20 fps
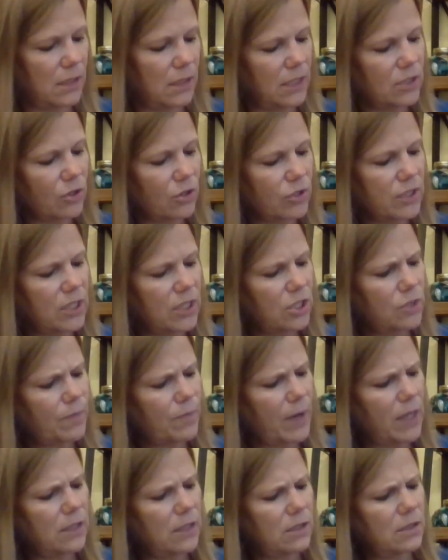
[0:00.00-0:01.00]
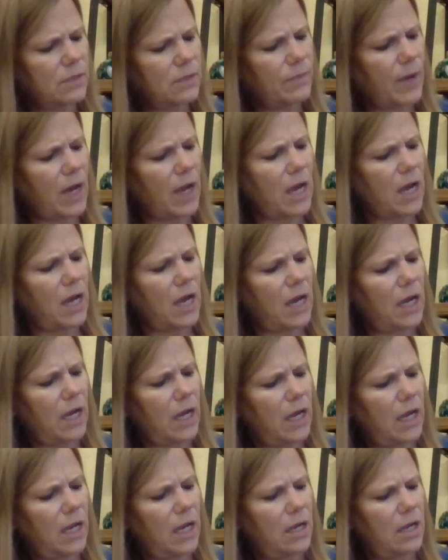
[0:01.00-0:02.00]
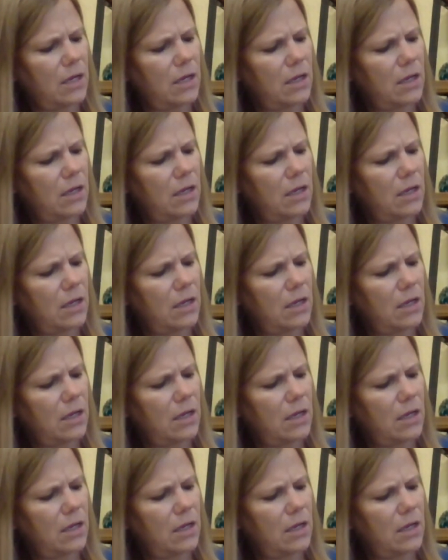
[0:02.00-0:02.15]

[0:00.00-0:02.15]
These are stitch buttons by,